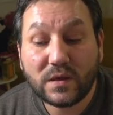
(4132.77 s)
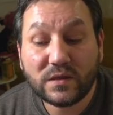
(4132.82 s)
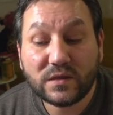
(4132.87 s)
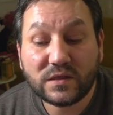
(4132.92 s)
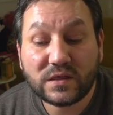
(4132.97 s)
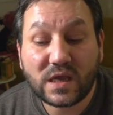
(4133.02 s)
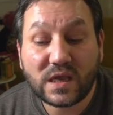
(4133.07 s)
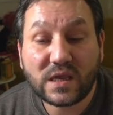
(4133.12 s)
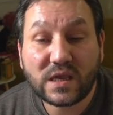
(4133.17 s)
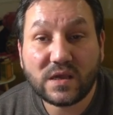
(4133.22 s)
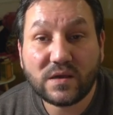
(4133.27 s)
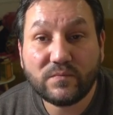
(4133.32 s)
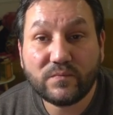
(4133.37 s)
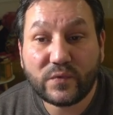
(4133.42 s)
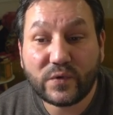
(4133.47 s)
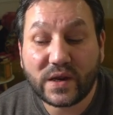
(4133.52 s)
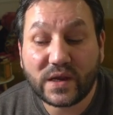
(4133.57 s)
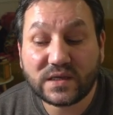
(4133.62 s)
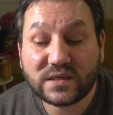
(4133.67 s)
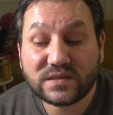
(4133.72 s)
Taking
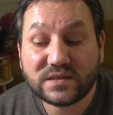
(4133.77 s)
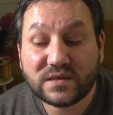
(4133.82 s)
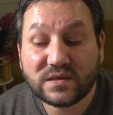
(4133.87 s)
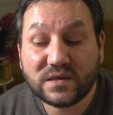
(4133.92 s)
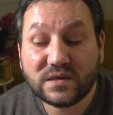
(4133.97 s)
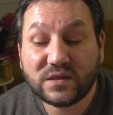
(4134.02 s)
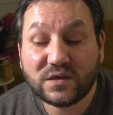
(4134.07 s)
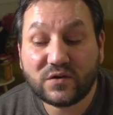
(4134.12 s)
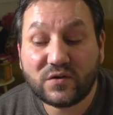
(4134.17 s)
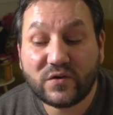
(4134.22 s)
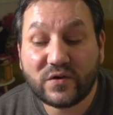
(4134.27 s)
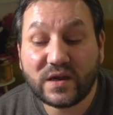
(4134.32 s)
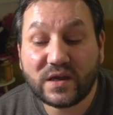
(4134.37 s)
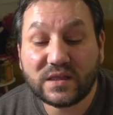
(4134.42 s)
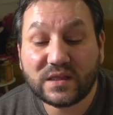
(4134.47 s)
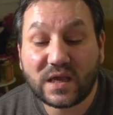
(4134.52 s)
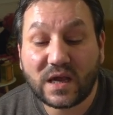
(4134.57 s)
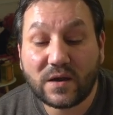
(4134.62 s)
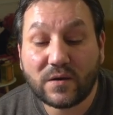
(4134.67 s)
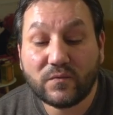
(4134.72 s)
breaks at the
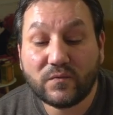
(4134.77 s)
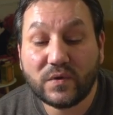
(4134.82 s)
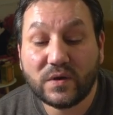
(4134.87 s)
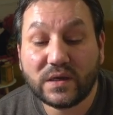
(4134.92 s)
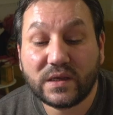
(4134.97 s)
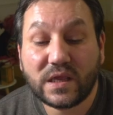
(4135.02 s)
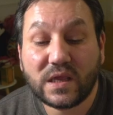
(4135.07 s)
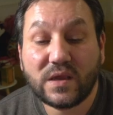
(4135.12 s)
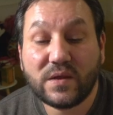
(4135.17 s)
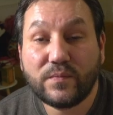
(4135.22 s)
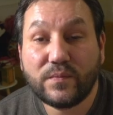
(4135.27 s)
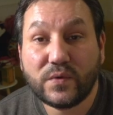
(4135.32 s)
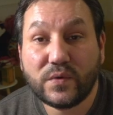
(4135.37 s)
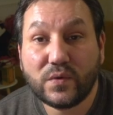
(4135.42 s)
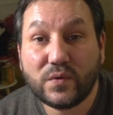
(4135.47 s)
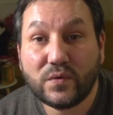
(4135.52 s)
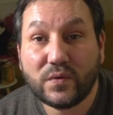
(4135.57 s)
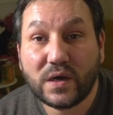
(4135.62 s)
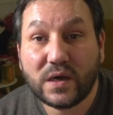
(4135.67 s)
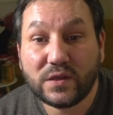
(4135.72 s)
correct time will keep
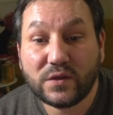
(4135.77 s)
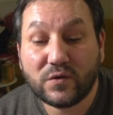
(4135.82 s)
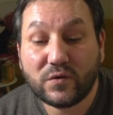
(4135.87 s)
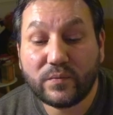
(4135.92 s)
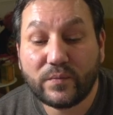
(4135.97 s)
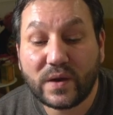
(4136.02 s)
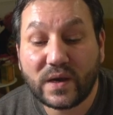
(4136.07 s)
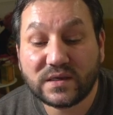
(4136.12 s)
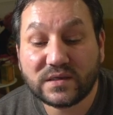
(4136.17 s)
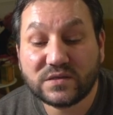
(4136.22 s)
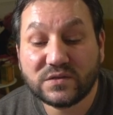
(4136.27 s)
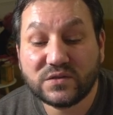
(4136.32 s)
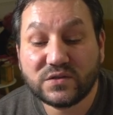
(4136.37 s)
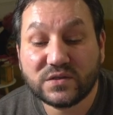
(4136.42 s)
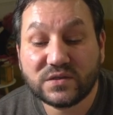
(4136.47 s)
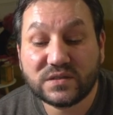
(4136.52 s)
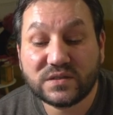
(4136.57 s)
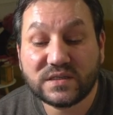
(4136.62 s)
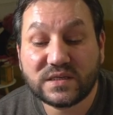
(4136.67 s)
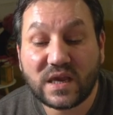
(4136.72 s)
you and your
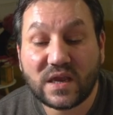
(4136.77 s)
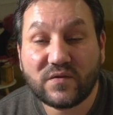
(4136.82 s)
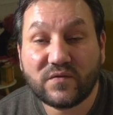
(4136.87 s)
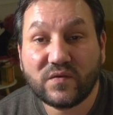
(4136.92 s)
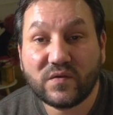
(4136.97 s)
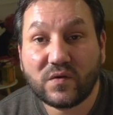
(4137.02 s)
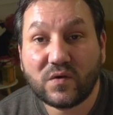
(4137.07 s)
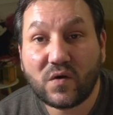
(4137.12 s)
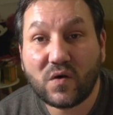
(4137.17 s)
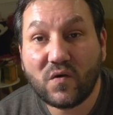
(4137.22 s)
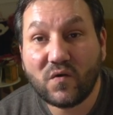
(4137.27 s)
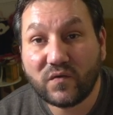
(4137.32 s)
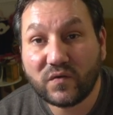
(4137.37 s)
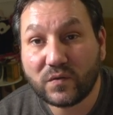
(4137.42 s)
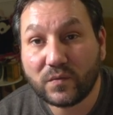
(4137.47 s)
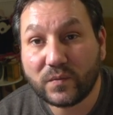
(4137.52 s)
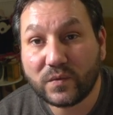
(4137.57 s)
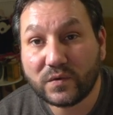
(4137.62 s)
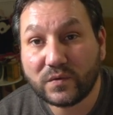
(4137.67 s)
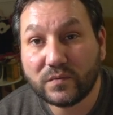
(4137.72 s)
passengers safe and
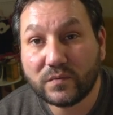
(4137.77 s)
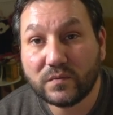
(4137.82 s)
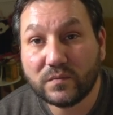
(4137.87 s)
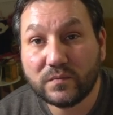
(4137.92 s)
comfortable.